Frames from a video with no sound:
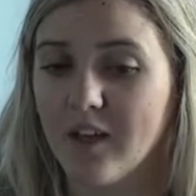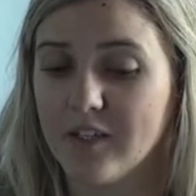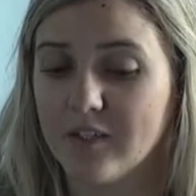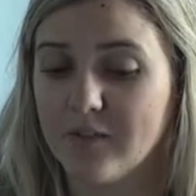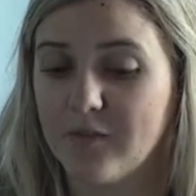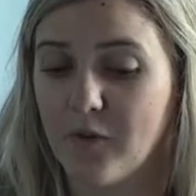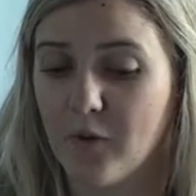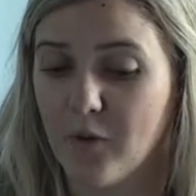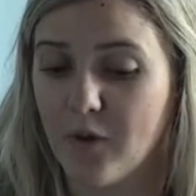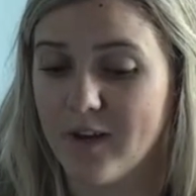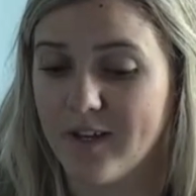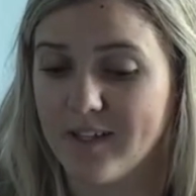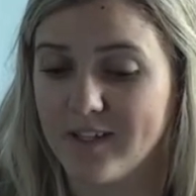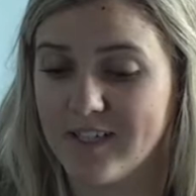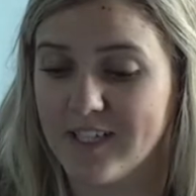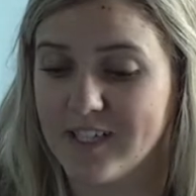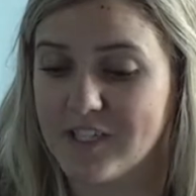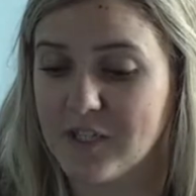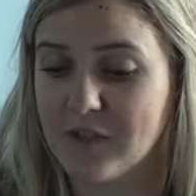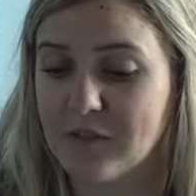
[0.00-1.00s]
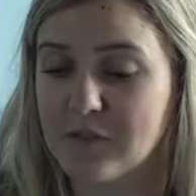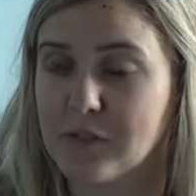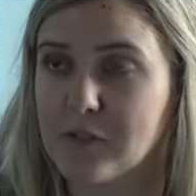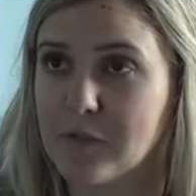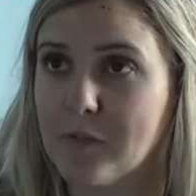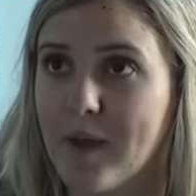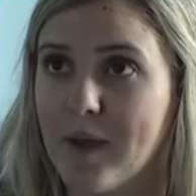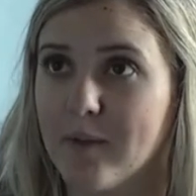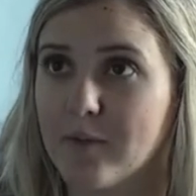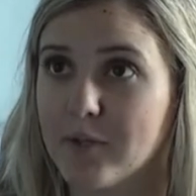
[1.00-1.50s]
for their children
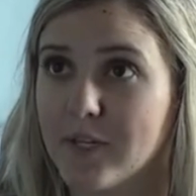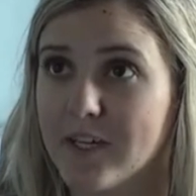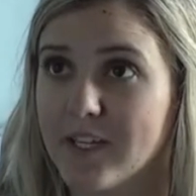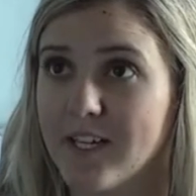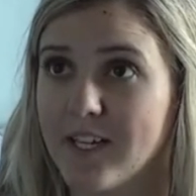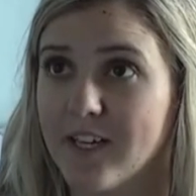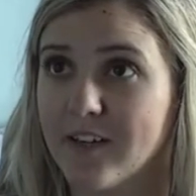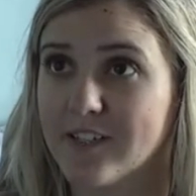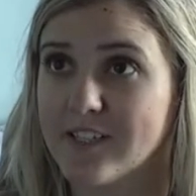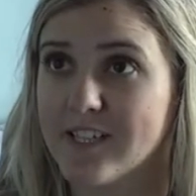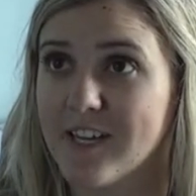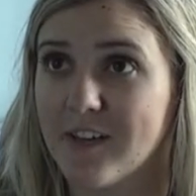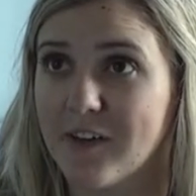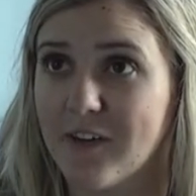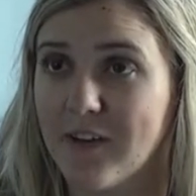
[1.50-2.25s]
to be able to inherit it.